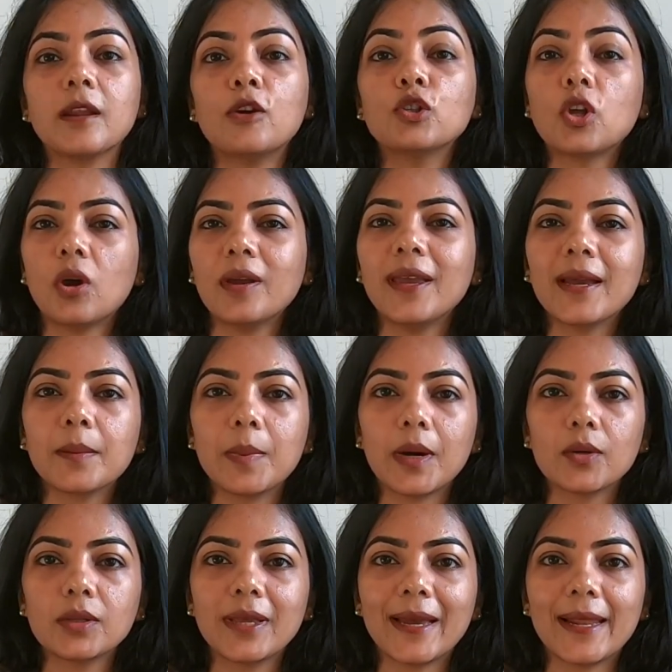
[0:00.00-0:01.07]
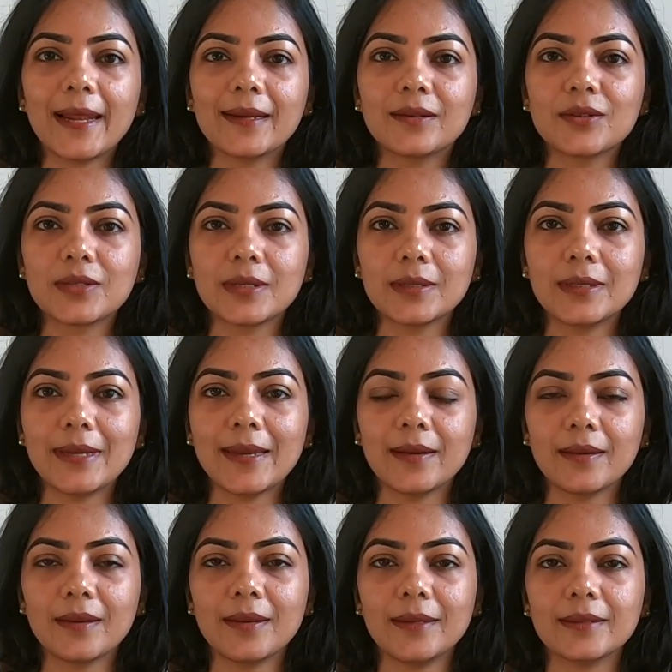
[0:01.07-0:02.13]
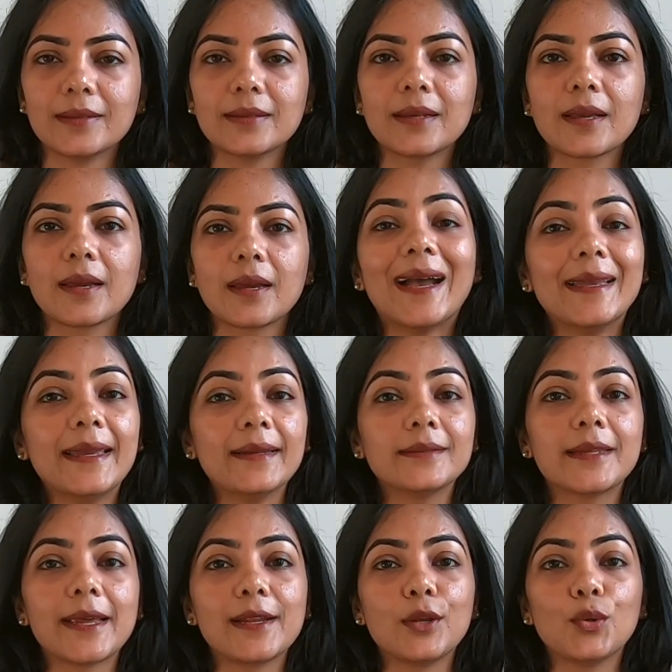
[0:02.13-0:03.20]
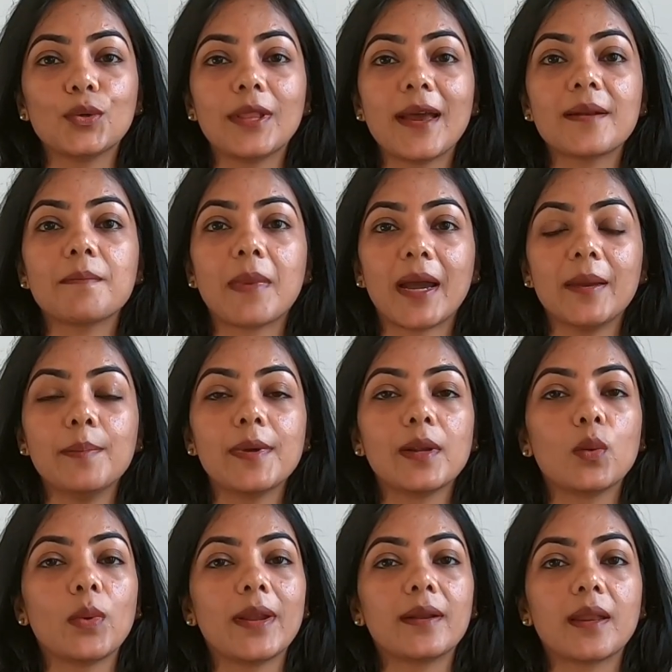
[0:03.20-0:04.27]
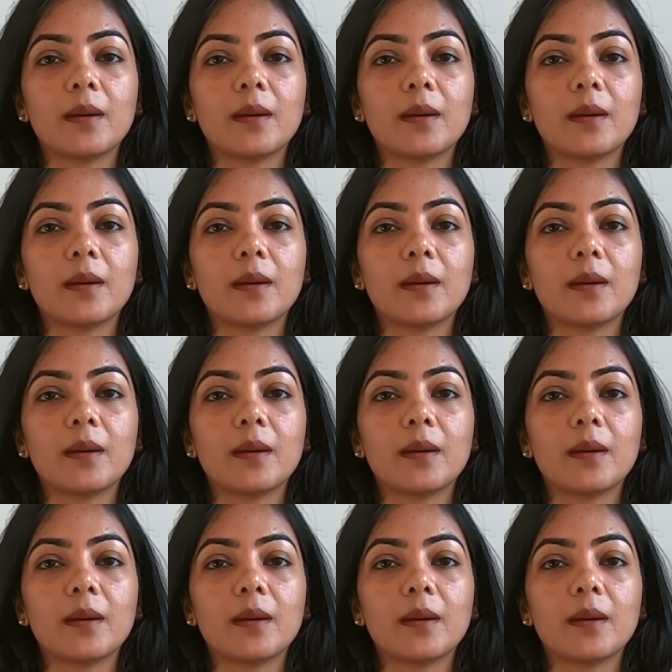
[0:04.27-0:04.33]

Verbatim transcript: Now, talking about the electricity increase. I can tell you that my bill went